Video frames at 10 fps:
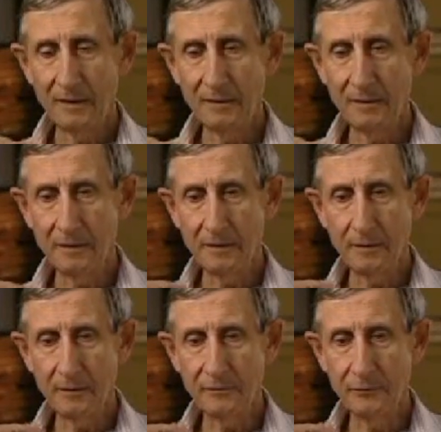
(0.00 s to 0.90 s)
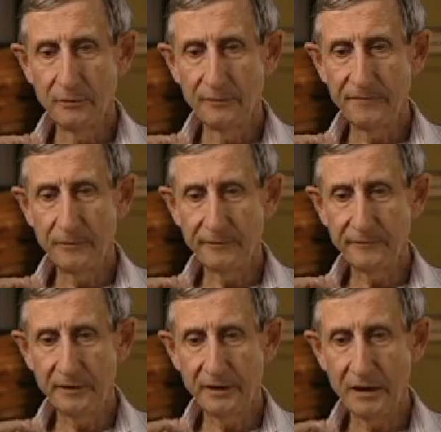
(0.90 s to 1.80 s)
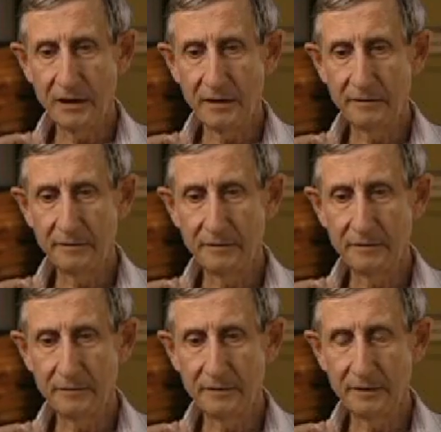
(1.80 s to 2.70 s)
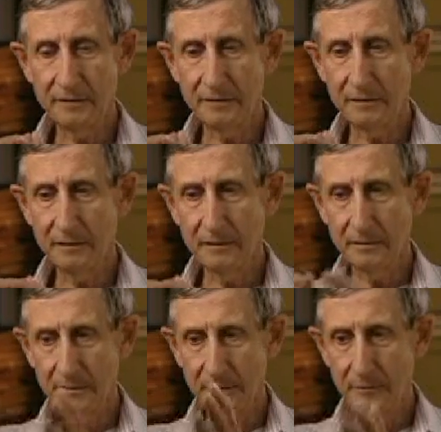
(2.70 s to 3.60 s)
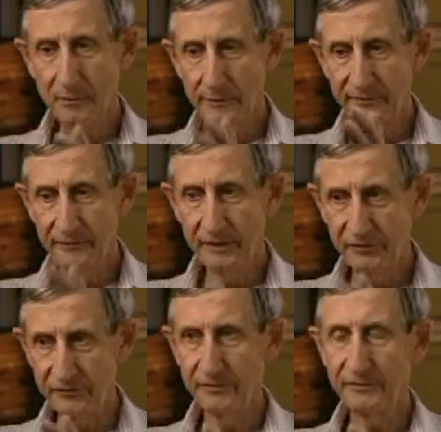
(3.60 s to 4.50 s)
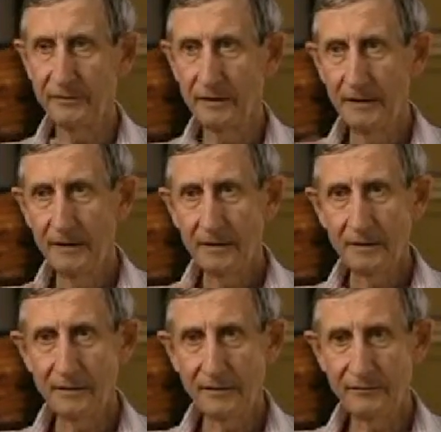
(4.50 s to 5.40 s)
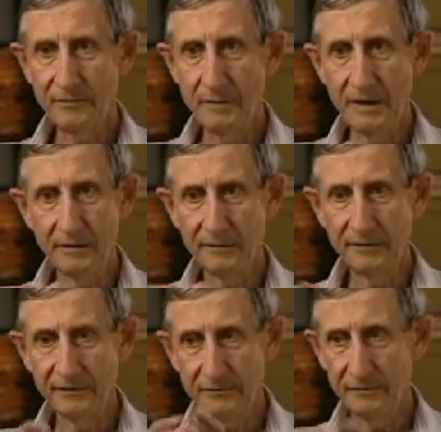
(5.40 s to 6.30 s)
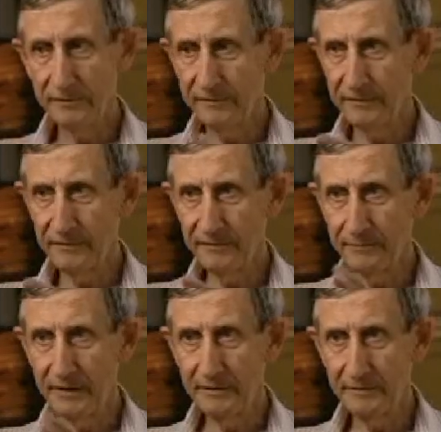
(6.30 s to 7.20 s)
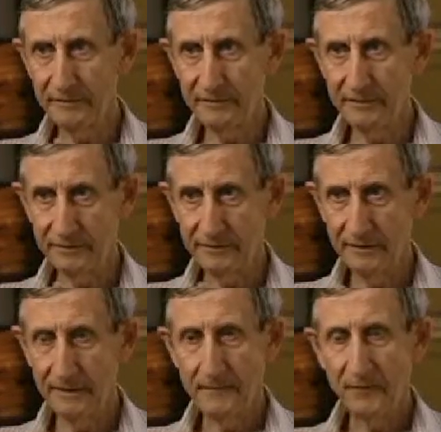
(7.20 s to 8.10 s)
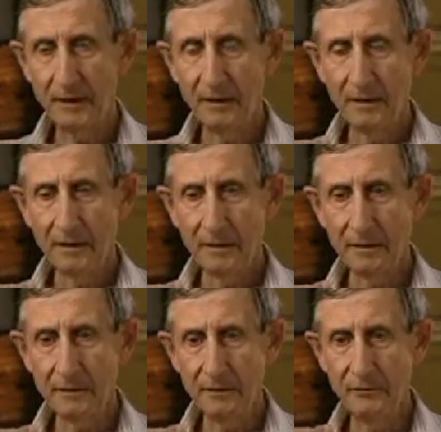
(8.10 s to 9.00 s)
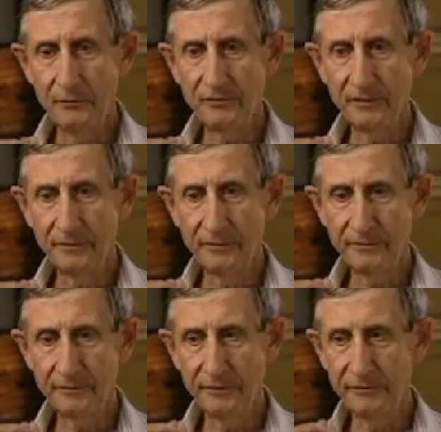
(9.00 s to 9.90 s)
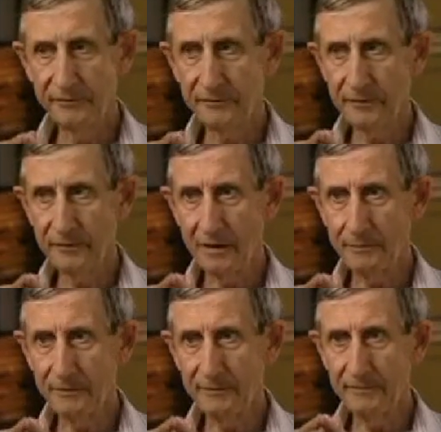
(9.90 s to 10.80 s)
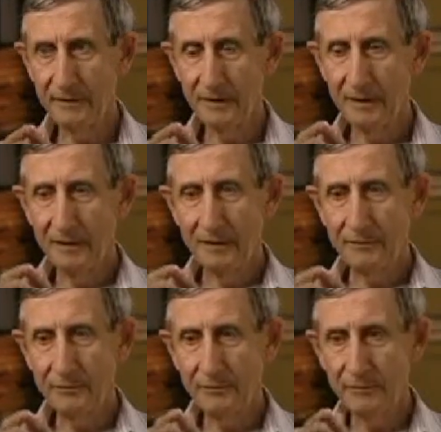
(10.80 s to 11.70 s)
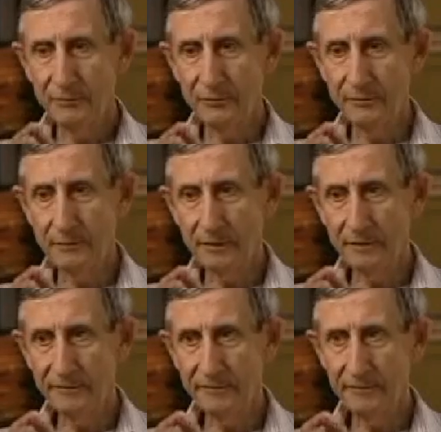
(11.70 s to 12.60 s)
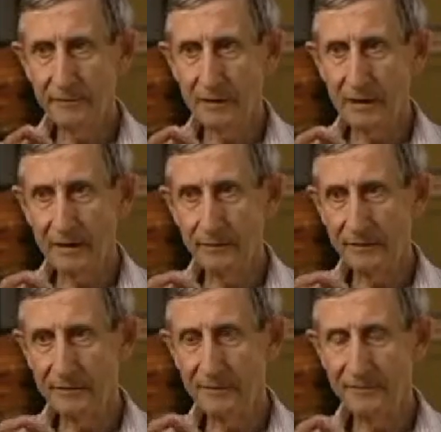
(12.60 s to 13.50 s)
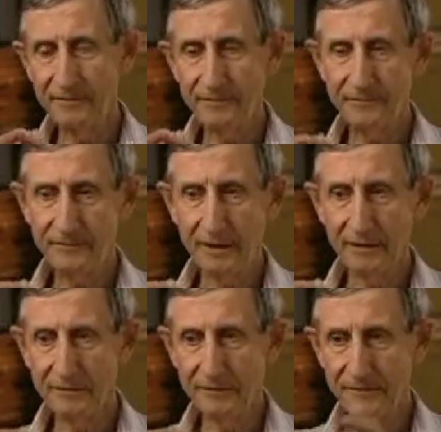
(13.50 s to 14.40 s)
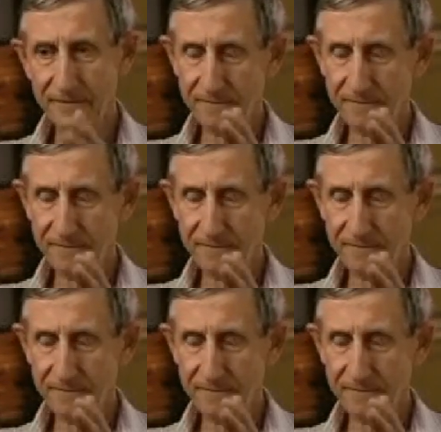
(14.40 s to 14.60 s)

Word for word: And so we fought very hard to get observations. And that's remained a central concern of mine ever since, that the huge industry which has grown up is doing computer models of the climate and trying to